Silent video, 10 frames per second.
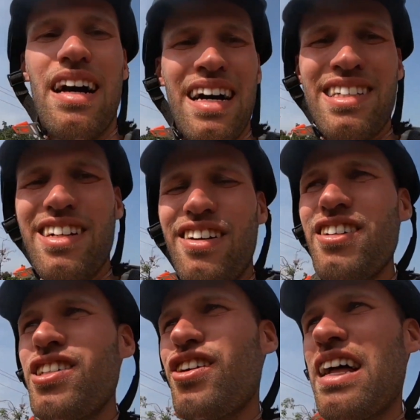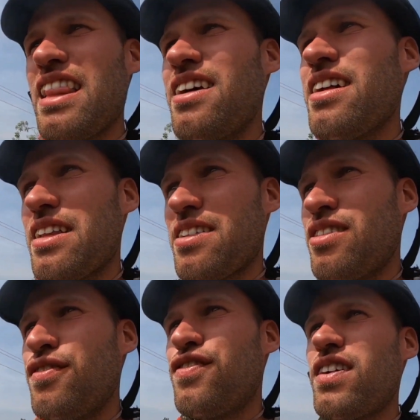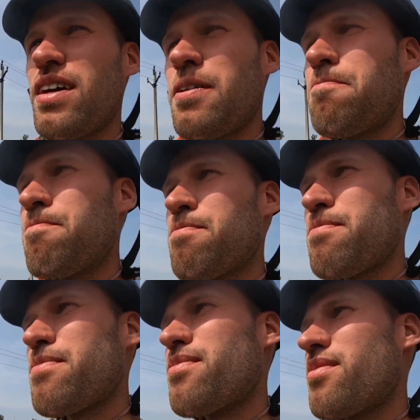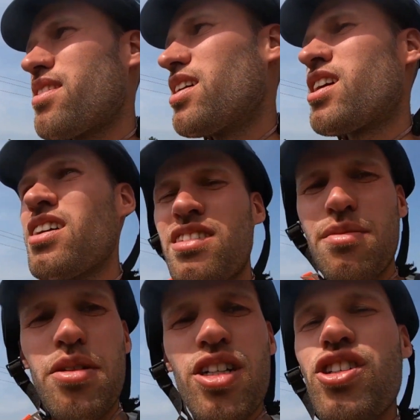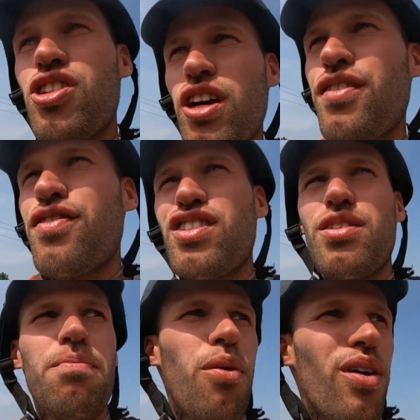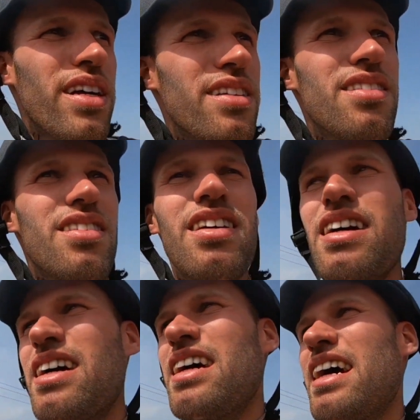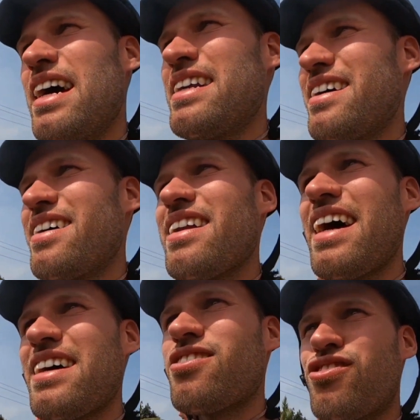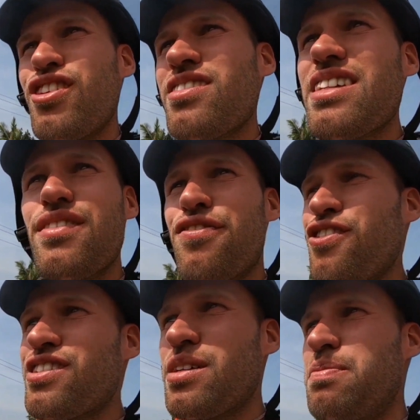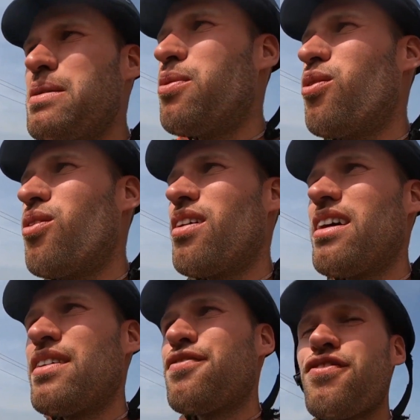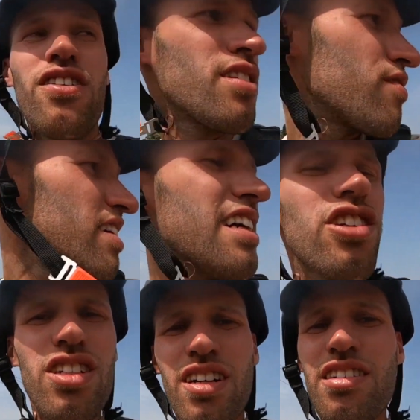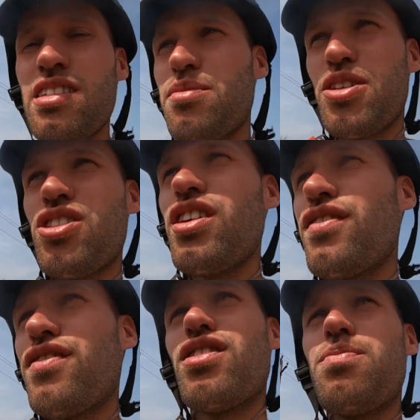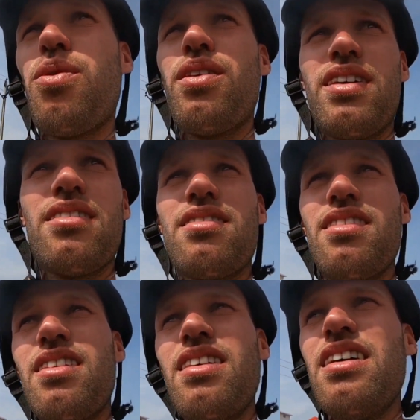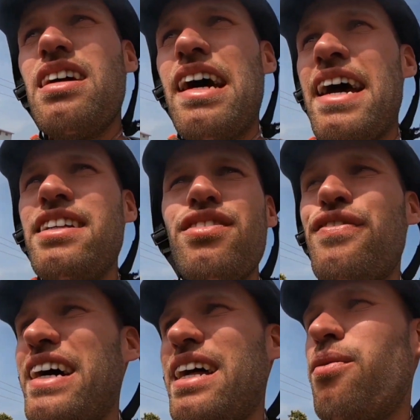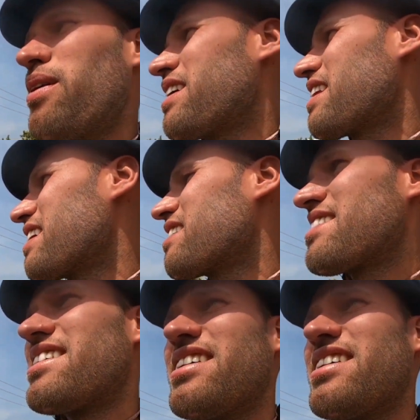I saw also a lot of customer service points. And there are like 30-40 people in front of each customer service point. I need to find out what it is.